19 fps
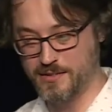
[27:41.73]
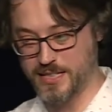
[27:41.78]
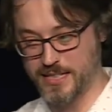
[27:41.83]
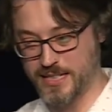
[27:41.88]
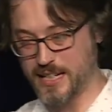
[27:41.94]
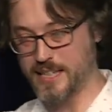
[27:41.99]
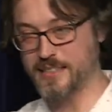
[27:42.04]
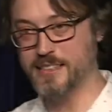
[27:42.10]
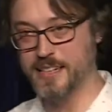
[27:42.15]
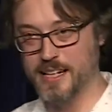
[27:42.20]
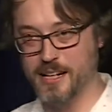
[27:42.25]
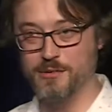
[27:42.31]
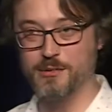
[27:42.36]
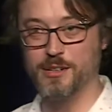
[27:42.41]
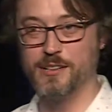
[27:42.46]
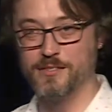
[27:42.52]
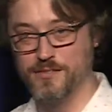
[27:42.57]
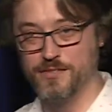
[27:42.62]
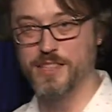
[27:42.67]
doesn't get
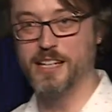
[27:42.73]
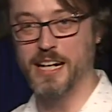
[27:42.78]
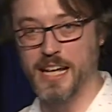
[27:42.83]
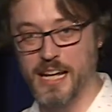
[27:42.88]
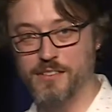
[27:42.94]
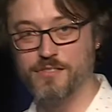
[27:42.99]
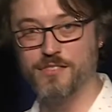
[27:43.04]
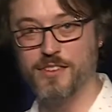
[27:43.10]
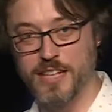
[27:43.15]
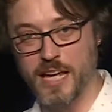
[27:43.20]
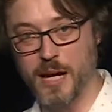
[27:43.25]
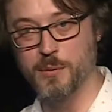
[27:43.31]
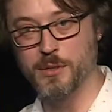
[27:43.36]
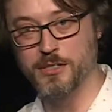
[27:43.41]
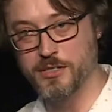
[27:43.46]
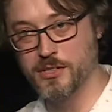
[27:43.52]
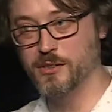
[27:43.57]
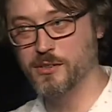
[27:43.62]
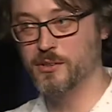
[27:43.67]
rid of the need for that. We
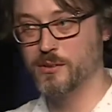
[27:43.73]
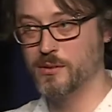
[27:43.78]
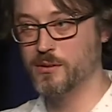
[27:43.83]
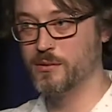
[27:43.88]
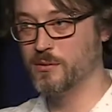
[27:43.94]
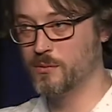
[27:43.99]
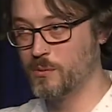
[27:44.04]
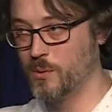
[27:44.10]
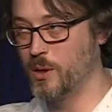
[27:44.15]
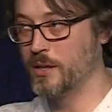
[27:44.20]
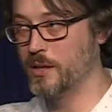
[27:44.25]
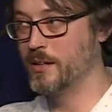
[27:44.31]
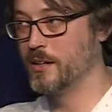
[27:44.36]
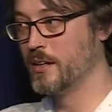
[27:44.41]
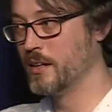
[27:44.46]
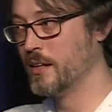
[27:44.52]
still want.